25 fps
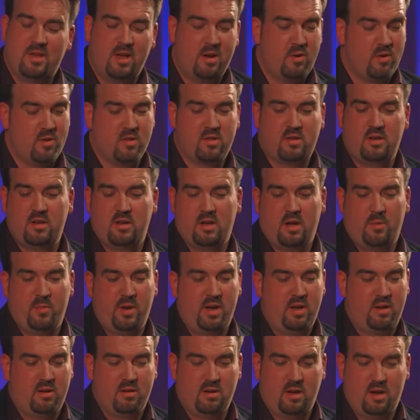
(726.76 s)
No, it's good. I
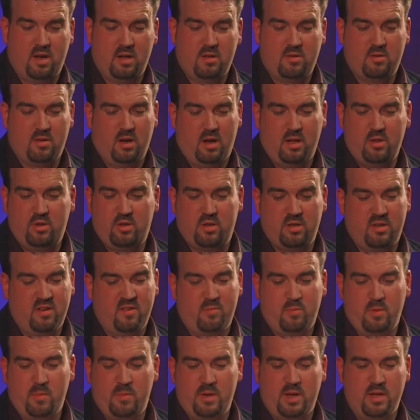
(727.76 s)
mean, I shouldn't
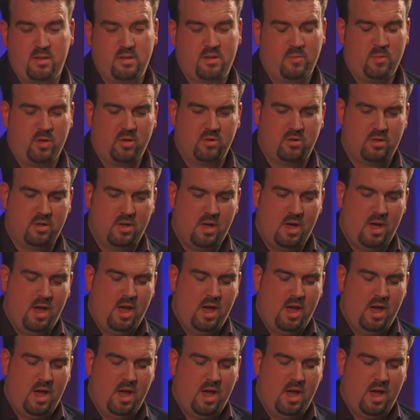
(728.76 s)
have prepared so much.